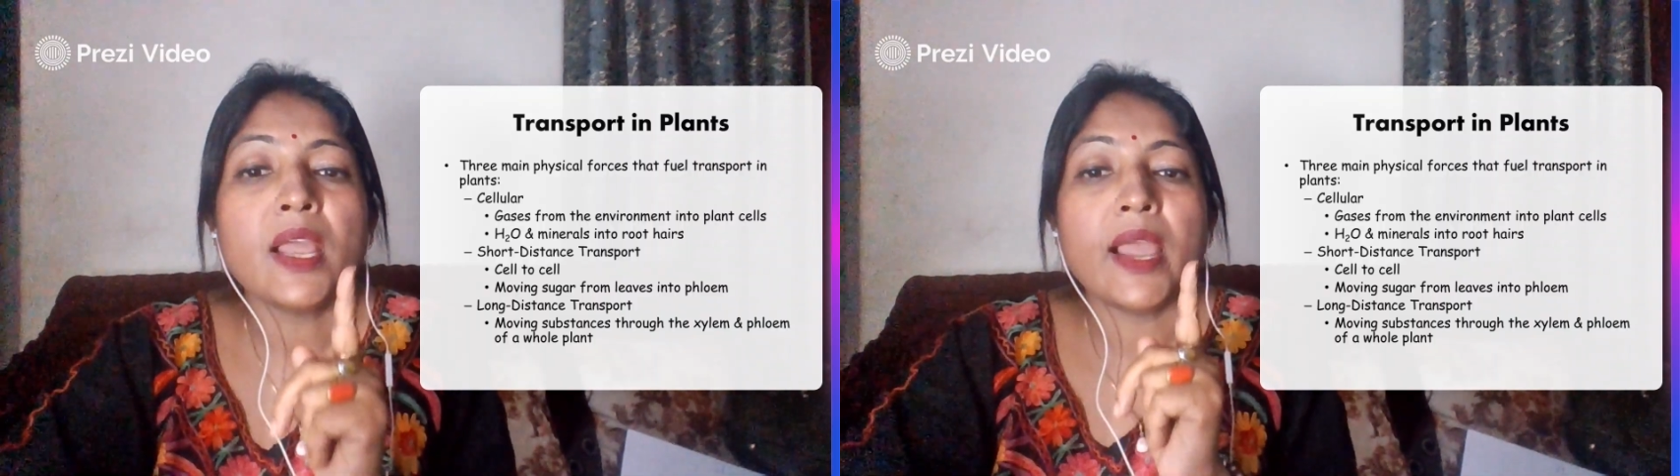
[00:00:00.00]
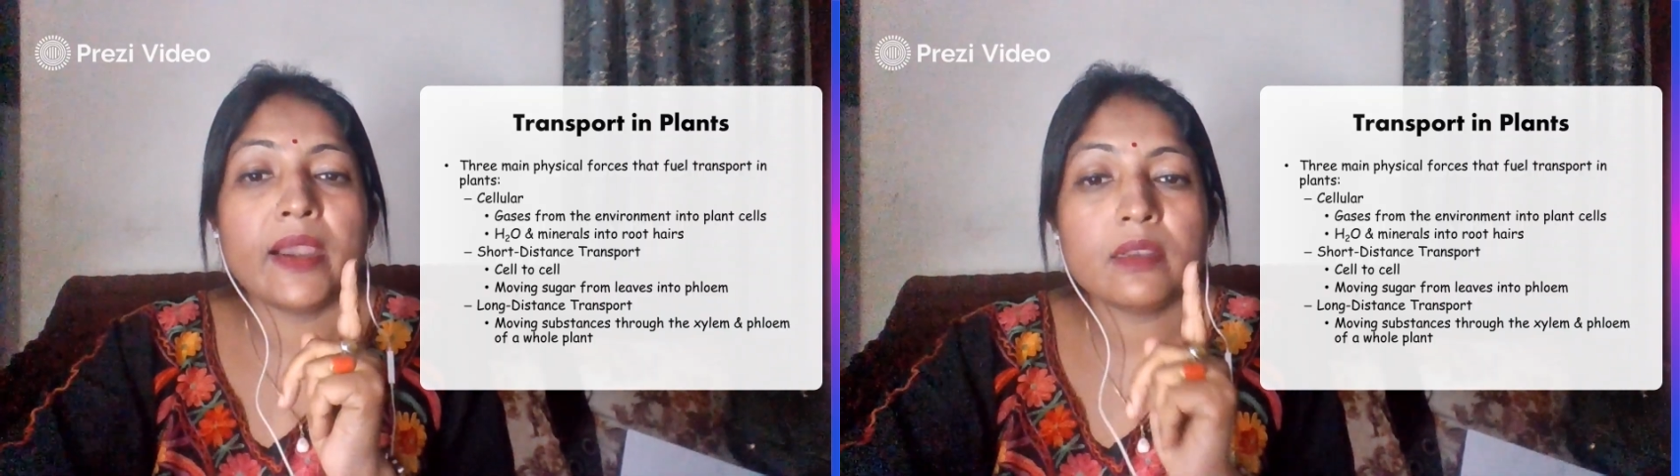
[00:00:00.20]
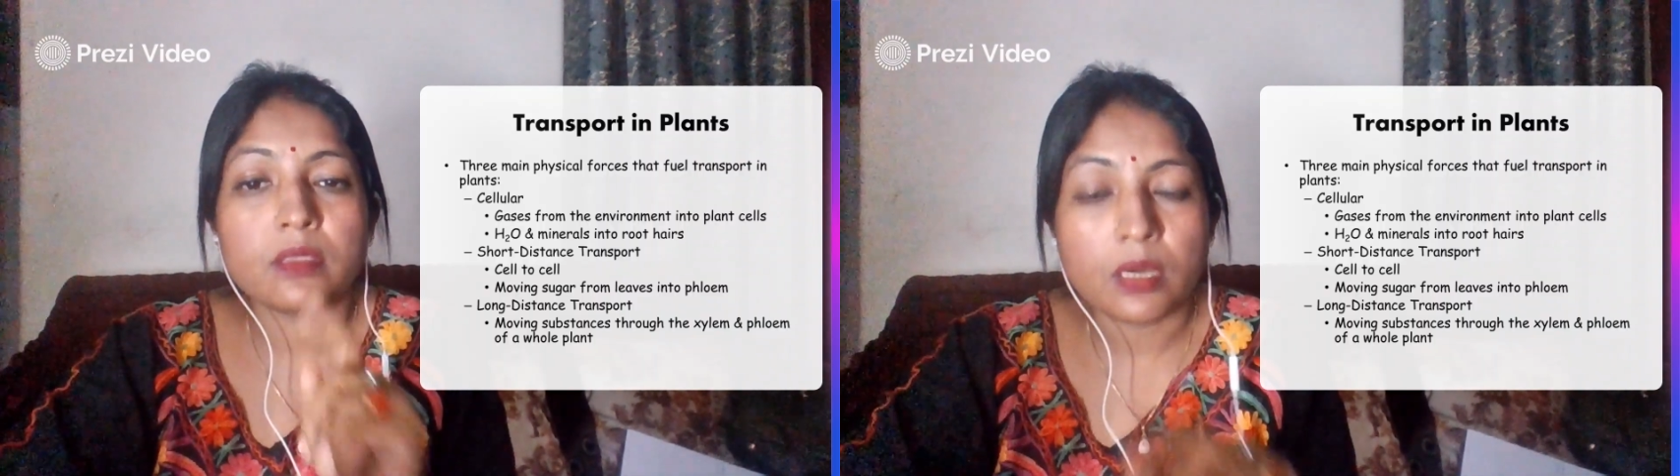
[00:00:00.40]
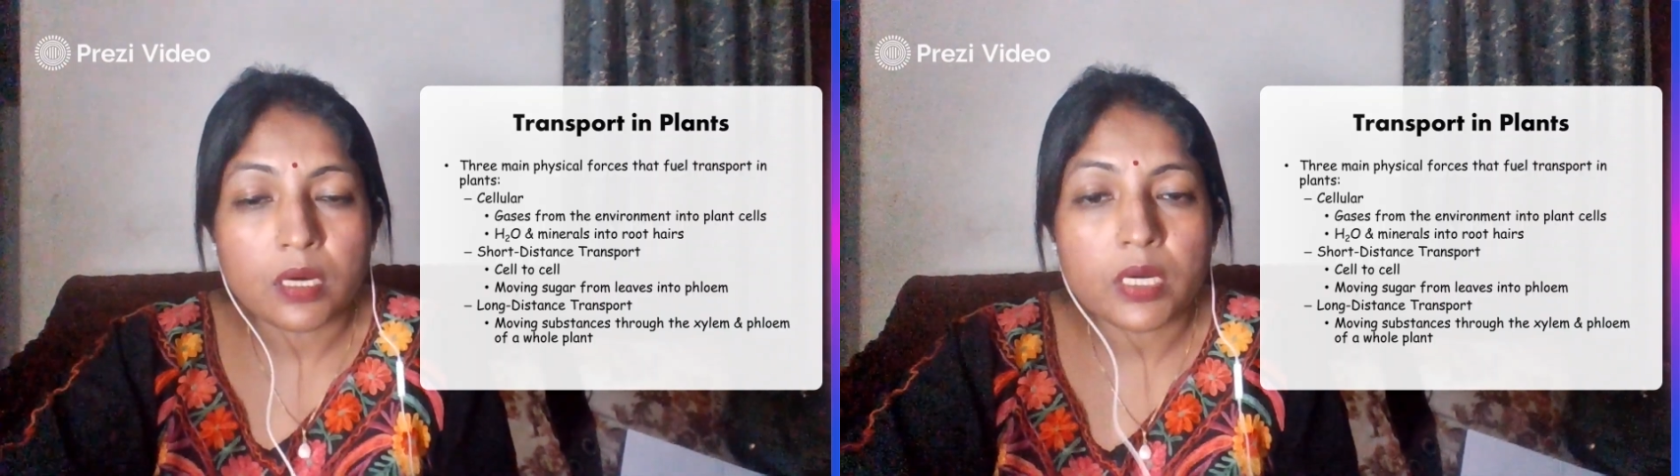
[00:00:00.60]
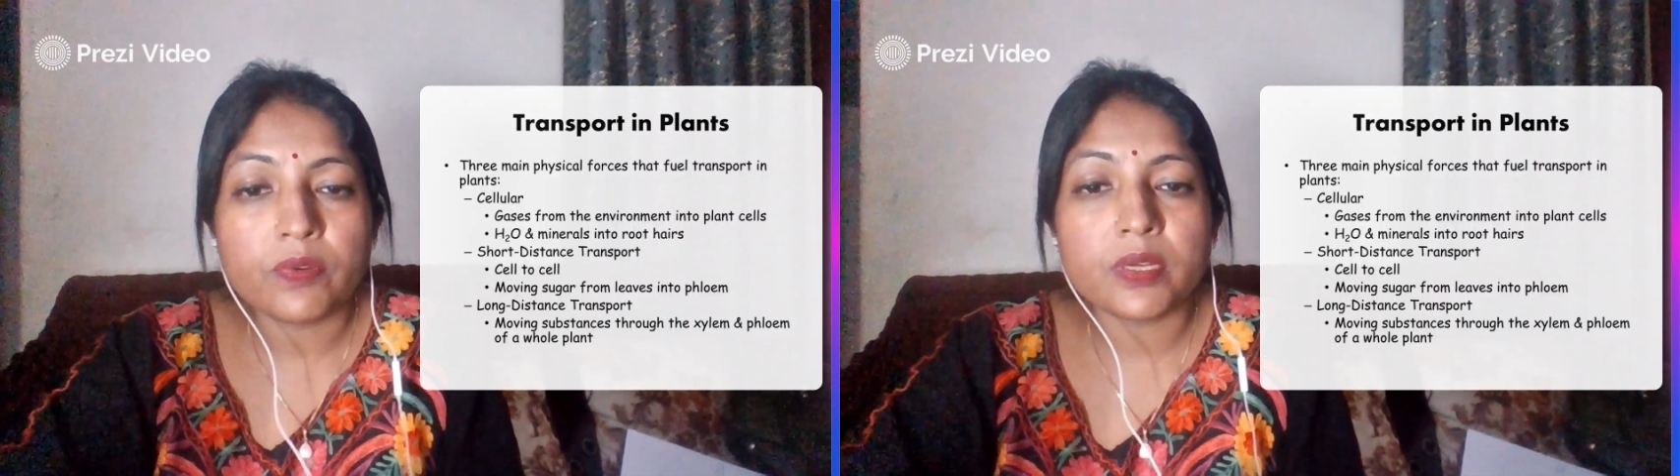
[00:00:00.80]
and
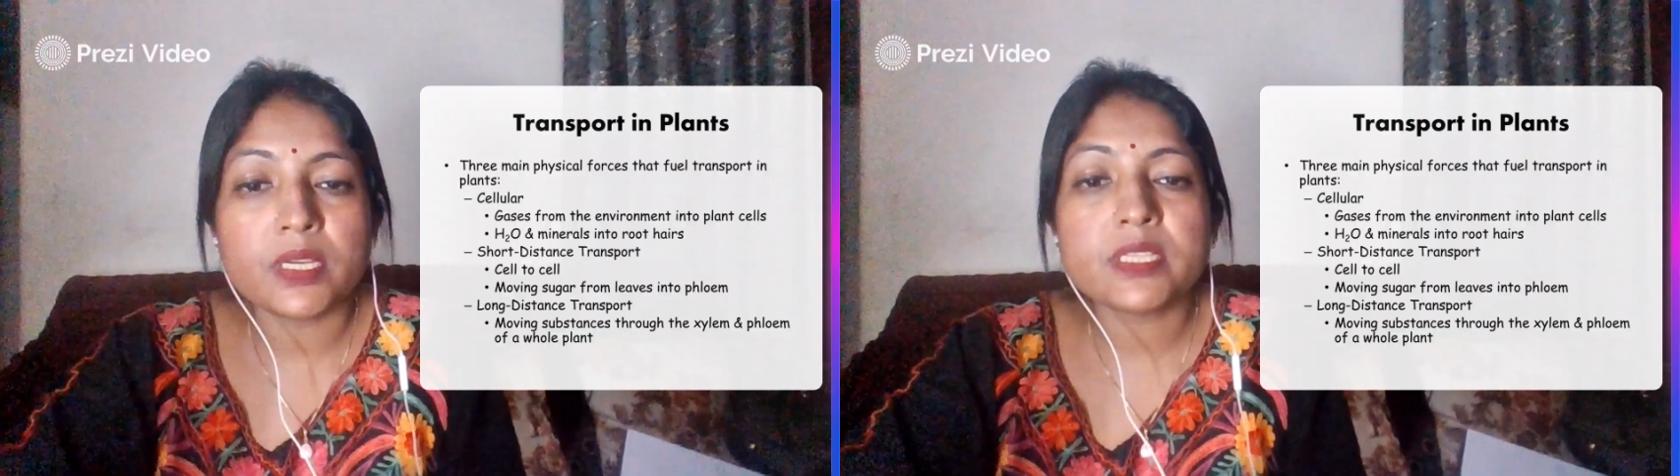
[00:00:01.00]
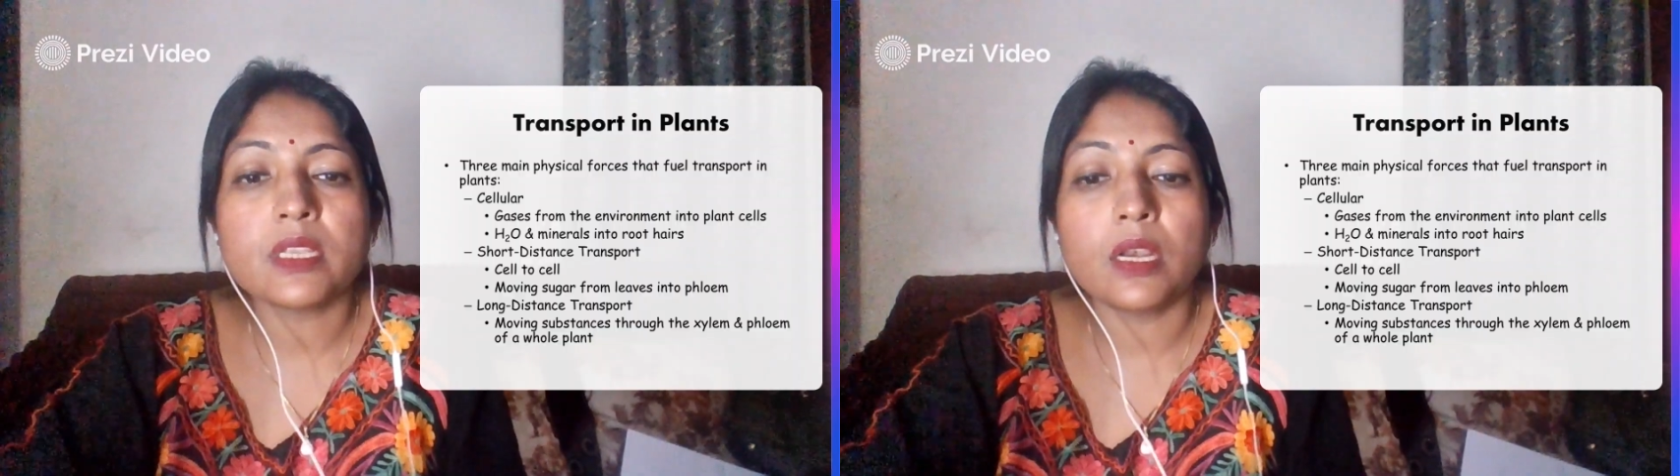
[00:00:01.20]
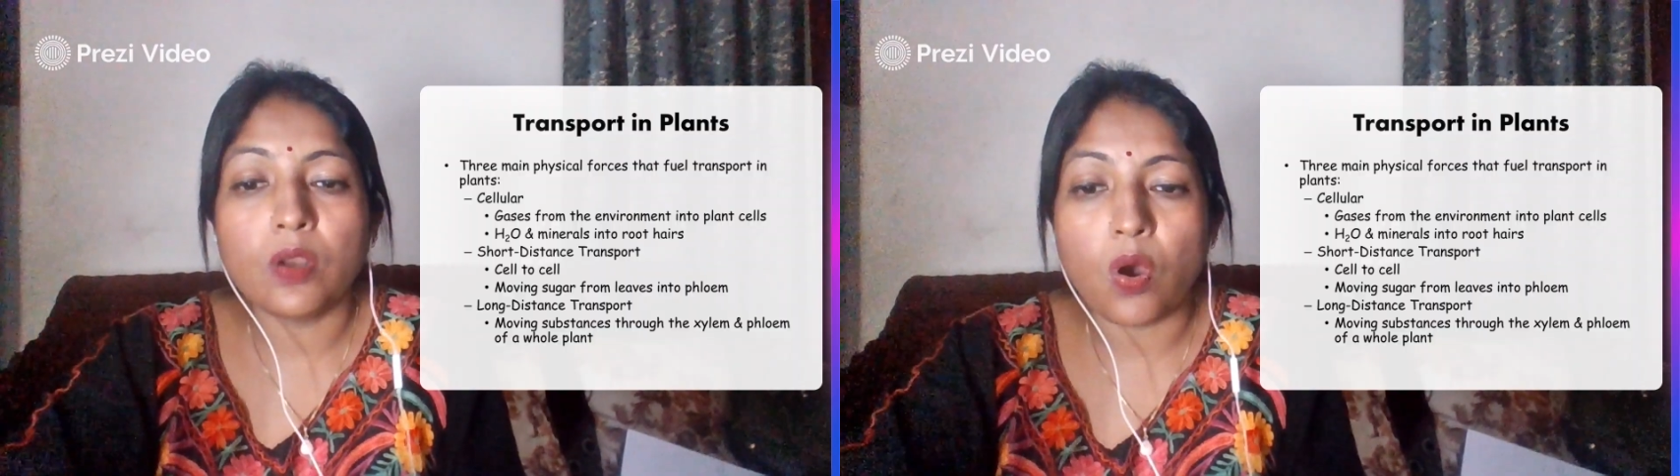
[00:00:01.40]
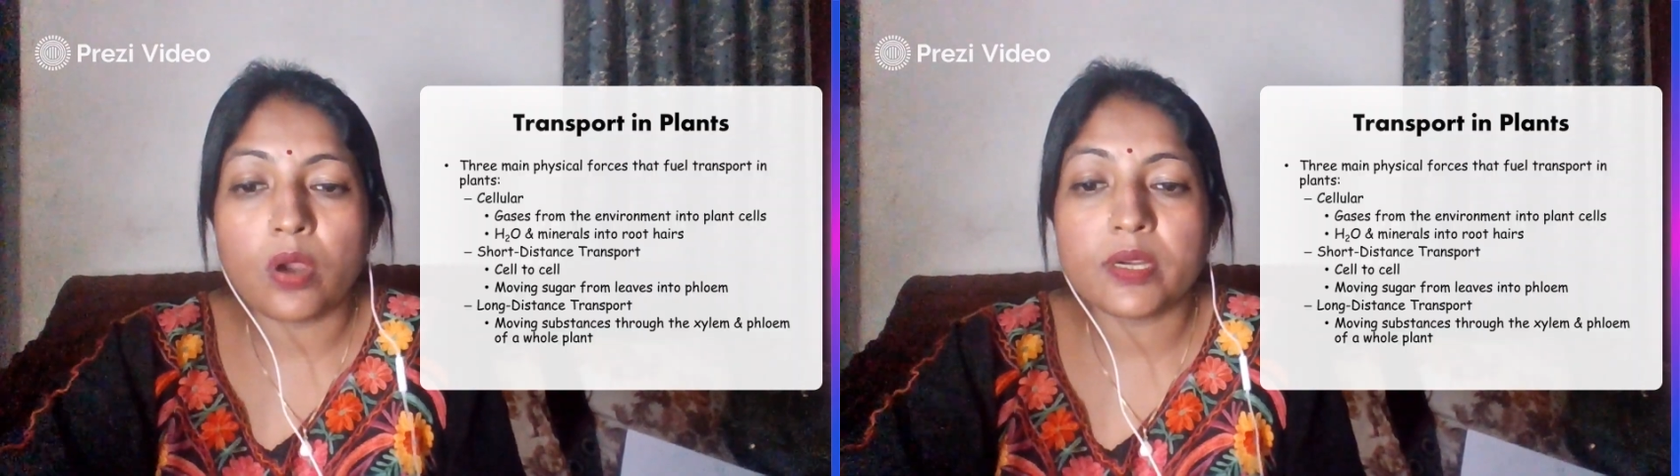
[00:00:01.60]
third one is long